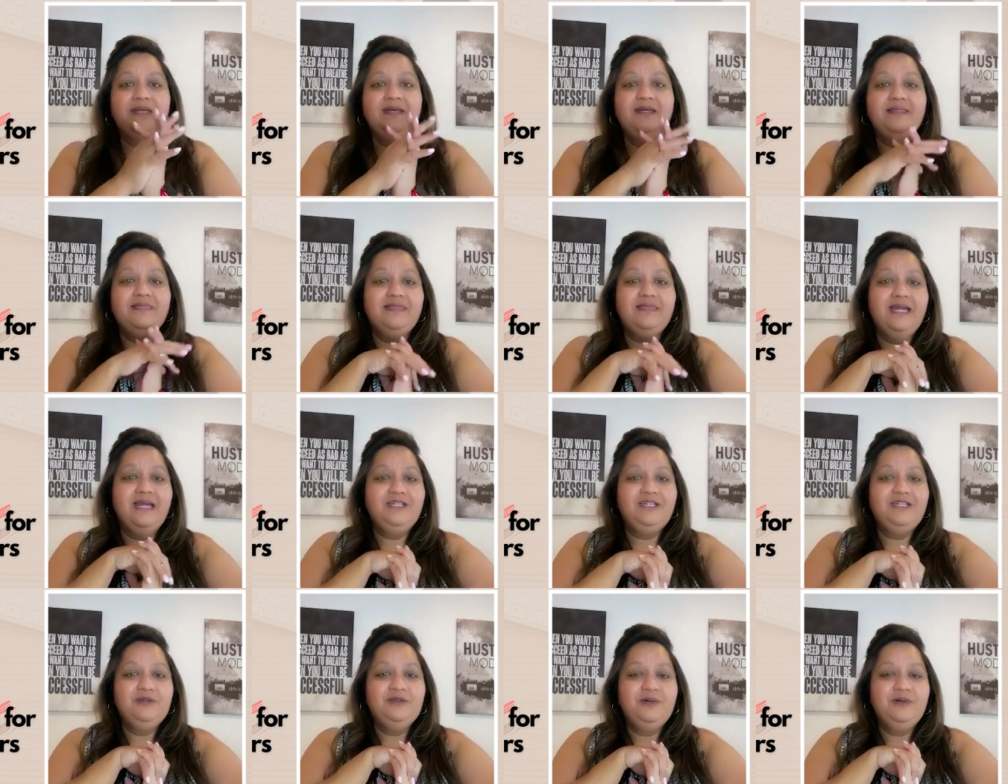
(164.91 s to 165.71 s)
Thank
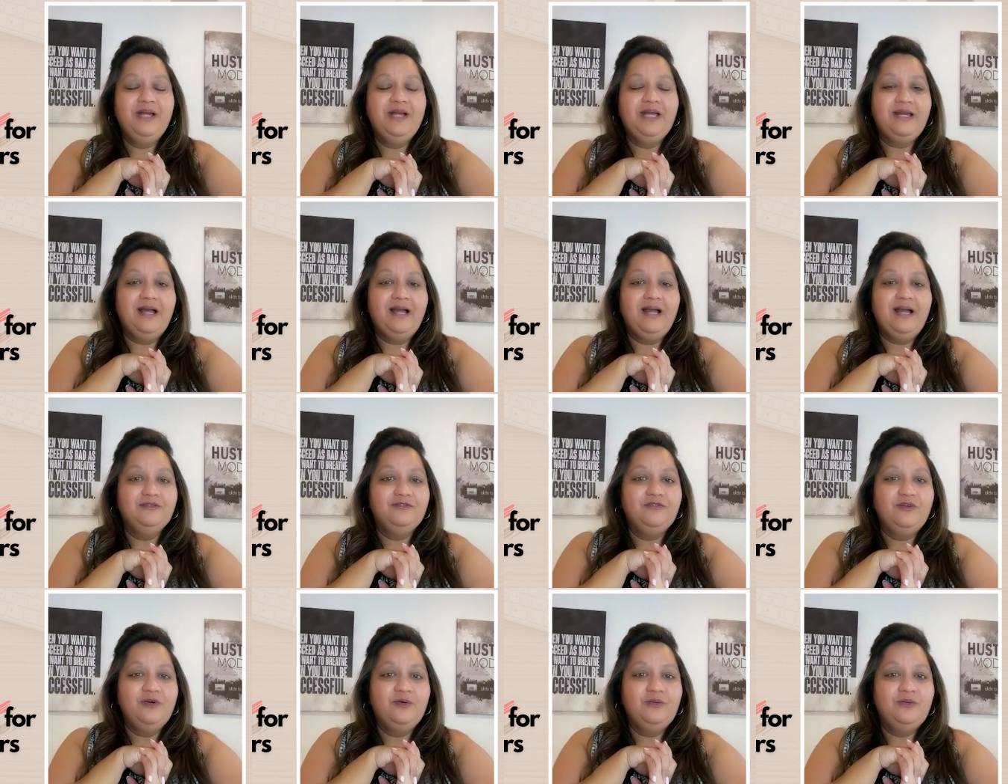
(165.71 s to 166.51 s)
you, and I look
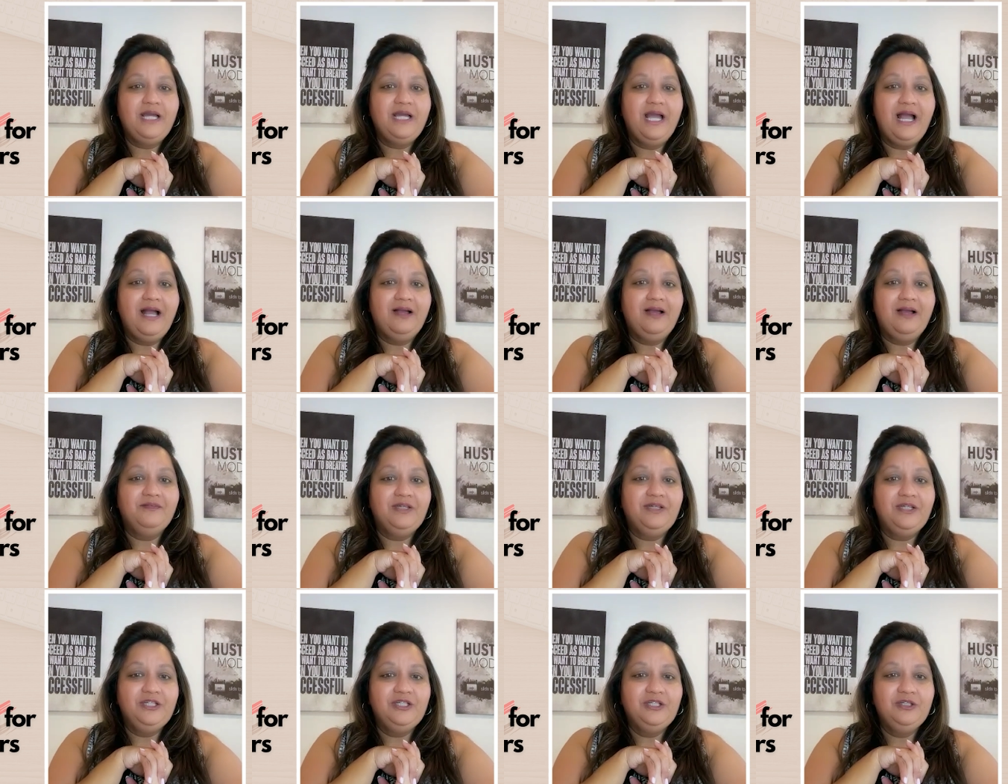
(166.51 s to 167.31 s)
forward to
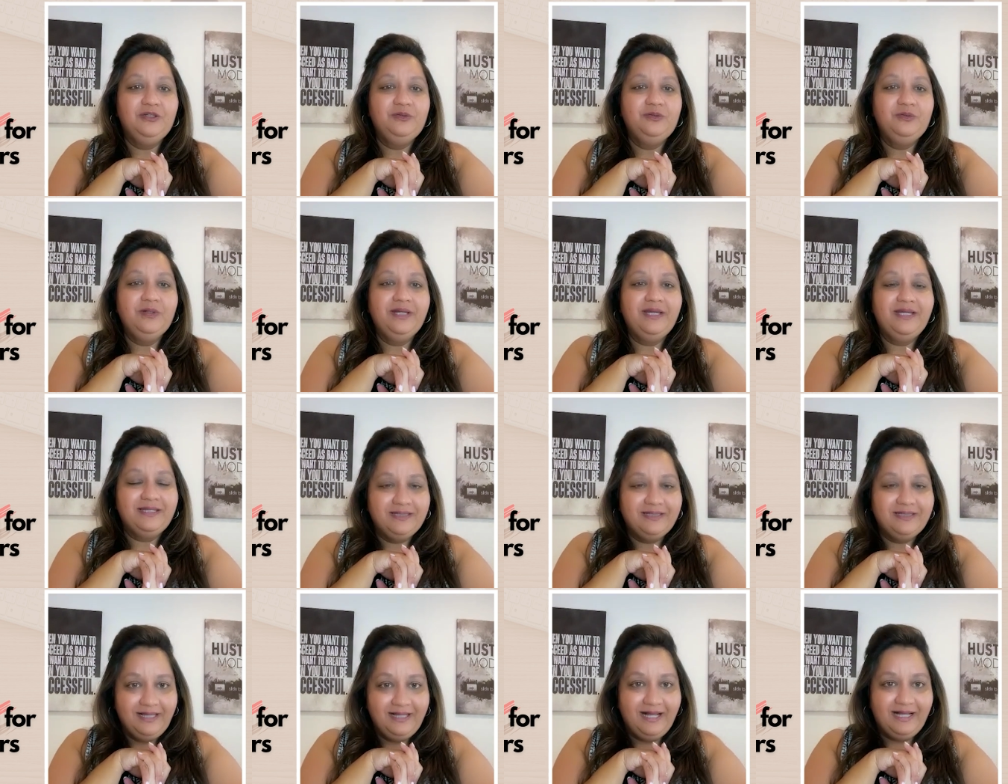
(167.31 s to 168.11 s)
having you in
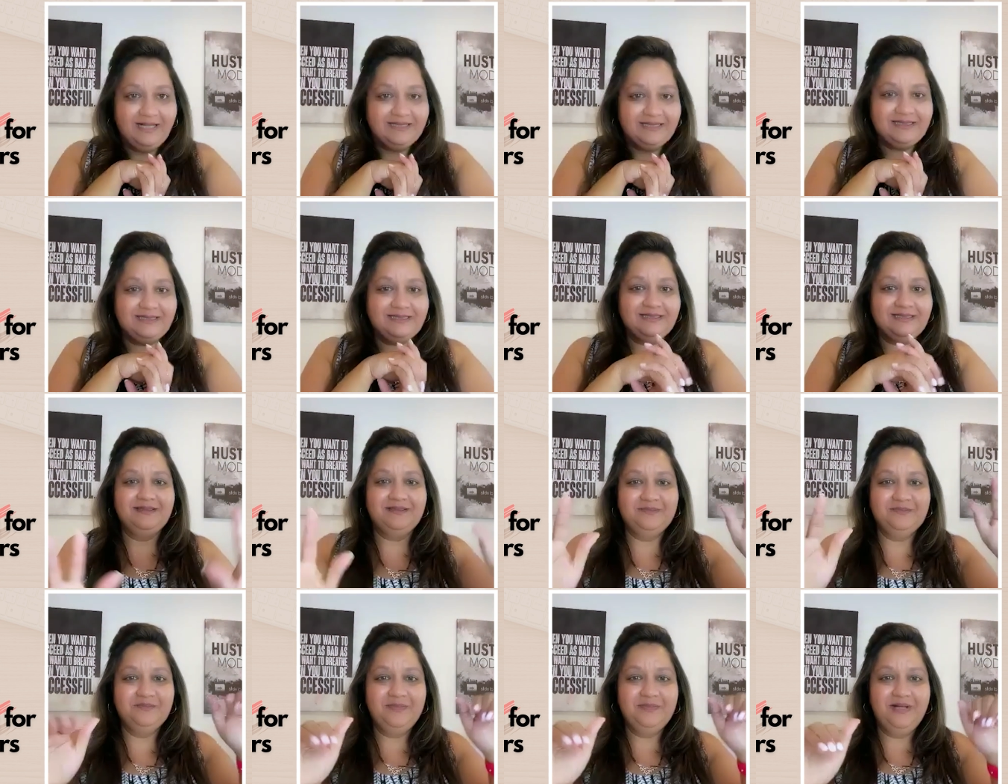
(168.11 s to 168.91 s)
class.
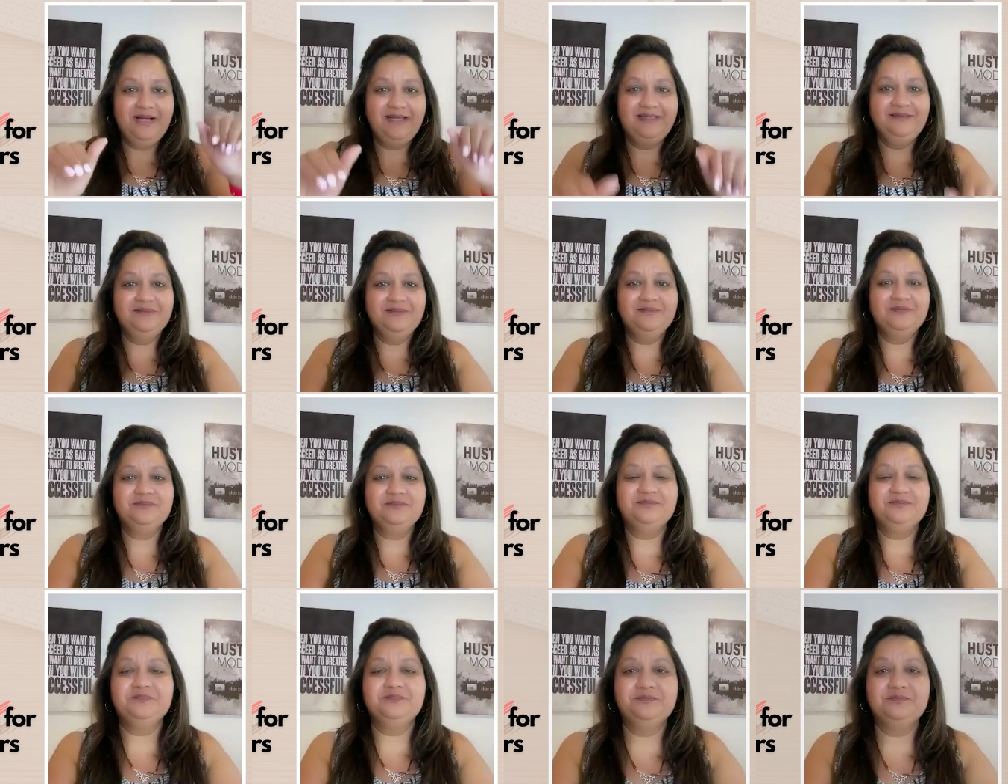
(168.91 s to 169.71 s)

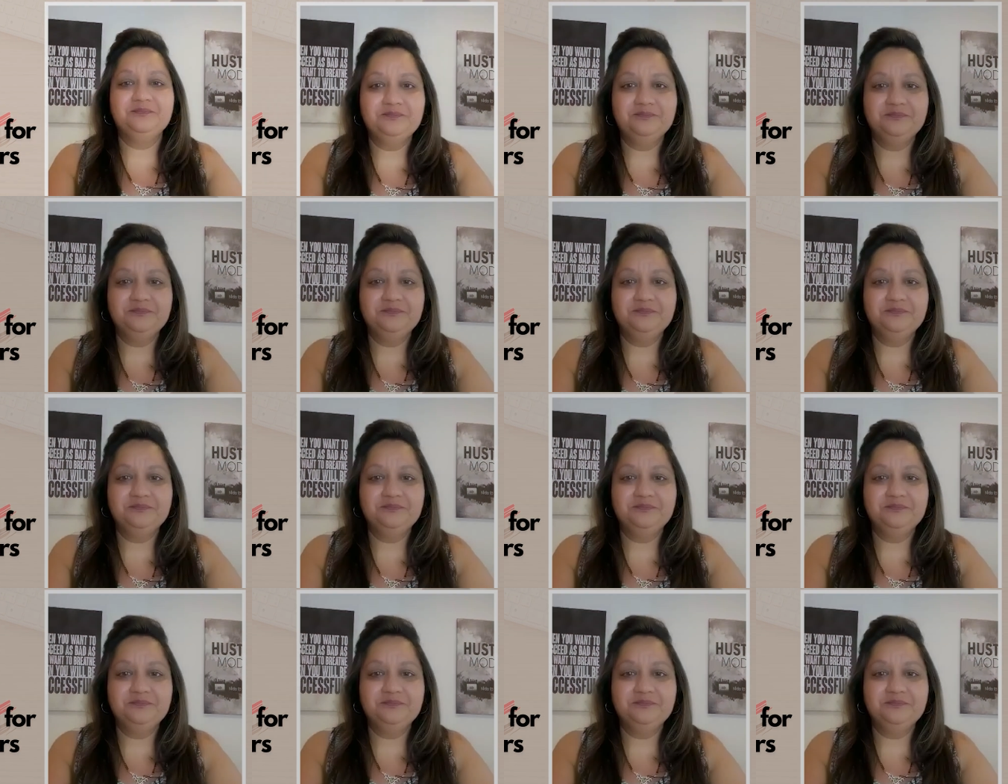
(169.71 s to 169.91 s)
Bye.